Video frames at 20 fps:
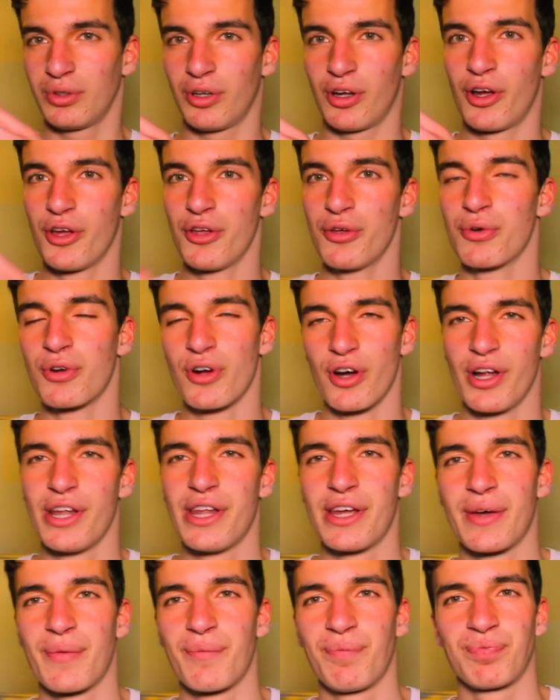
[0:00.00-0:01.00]
A
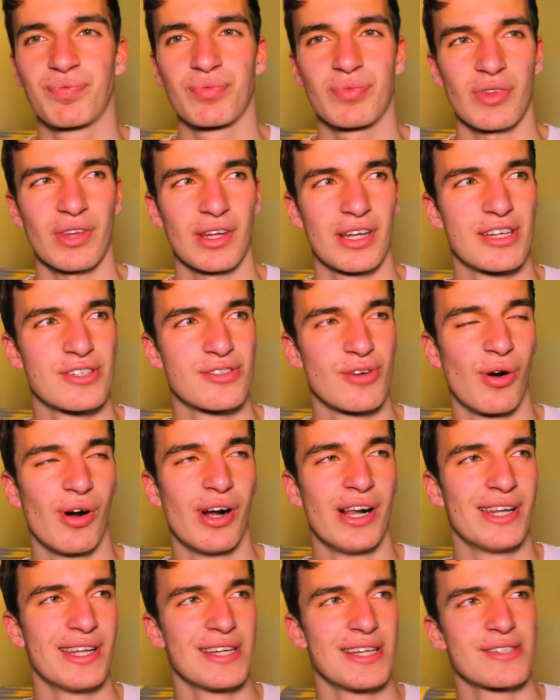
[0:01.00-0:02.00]
neuron is
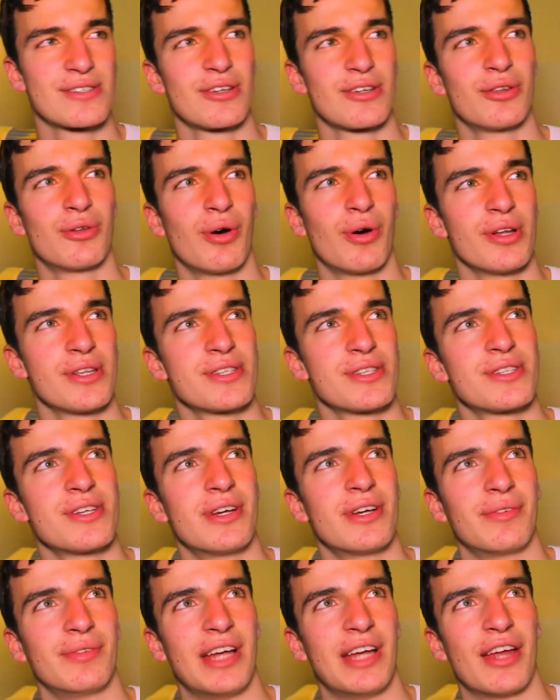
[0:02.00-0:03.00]
all these
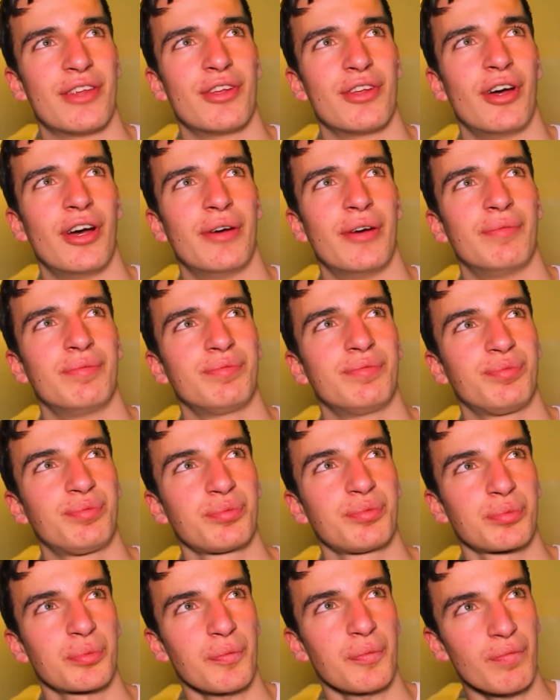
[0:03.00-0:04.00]
dots that uh,
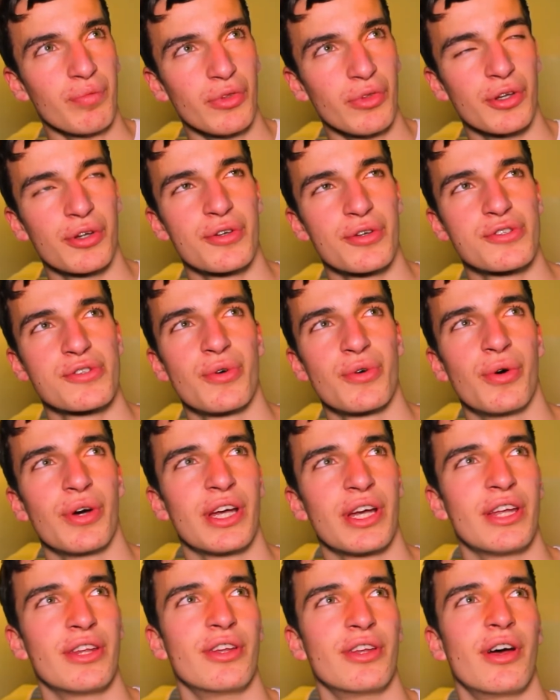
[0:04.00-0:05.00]
you saw
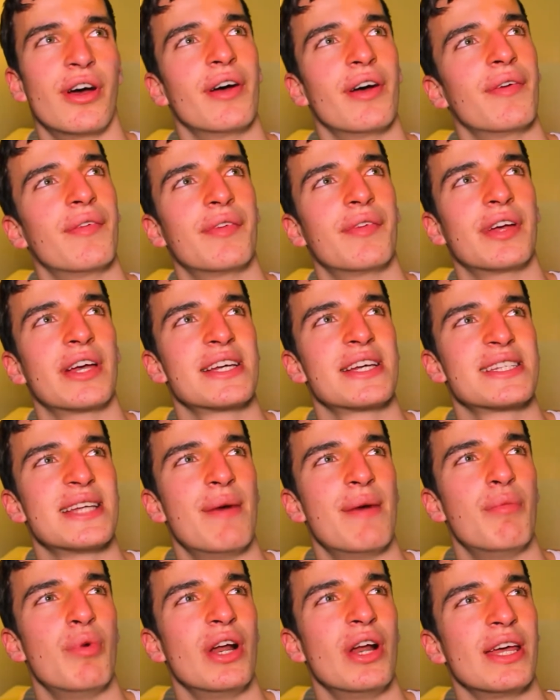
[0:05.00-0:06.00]
in the
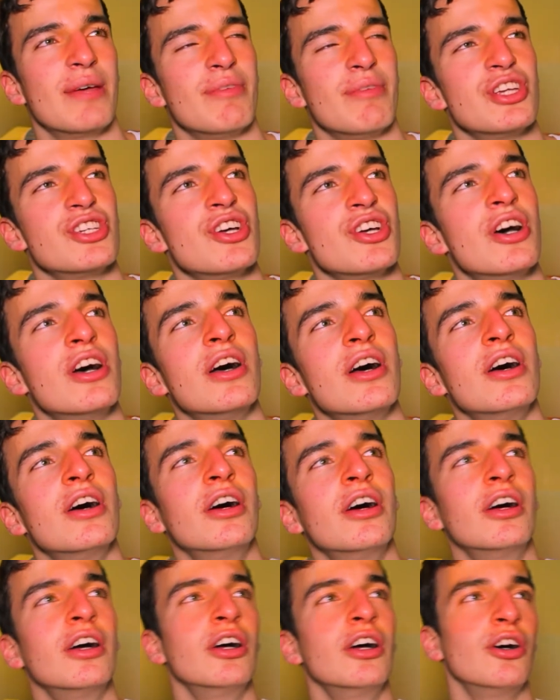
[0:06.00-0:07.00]
example image
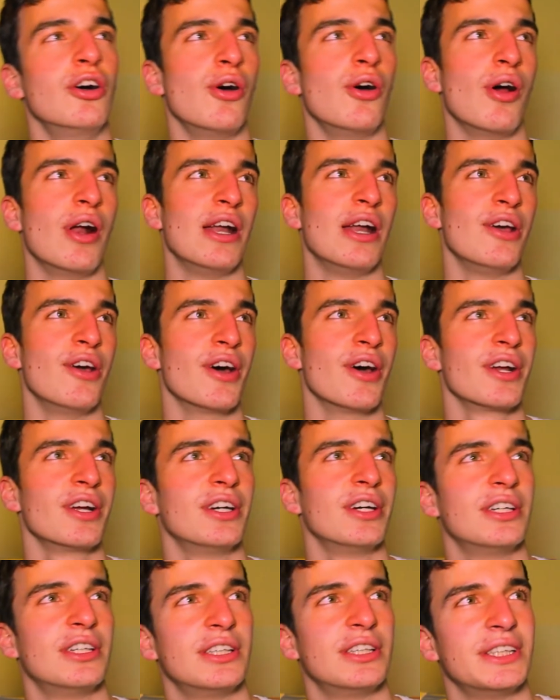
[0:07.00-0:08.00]
earlier
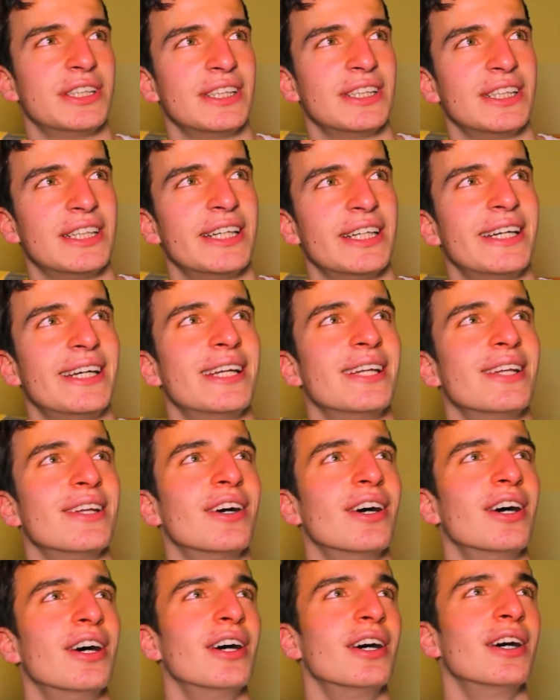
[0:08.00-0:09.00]
and
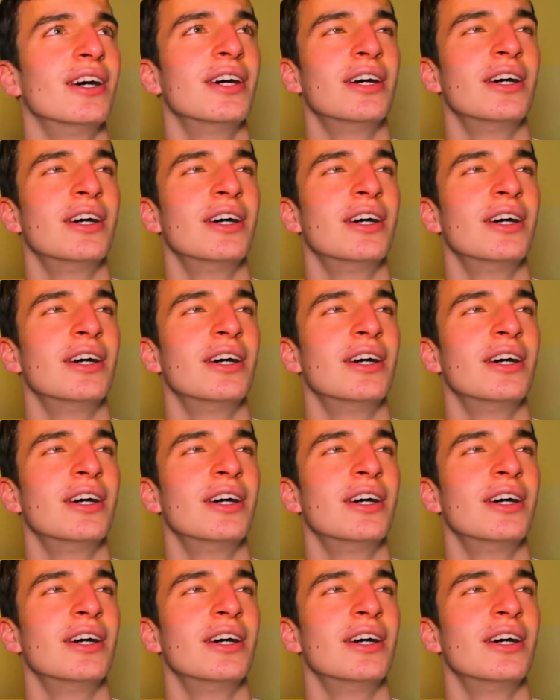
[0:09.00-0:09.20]
uh,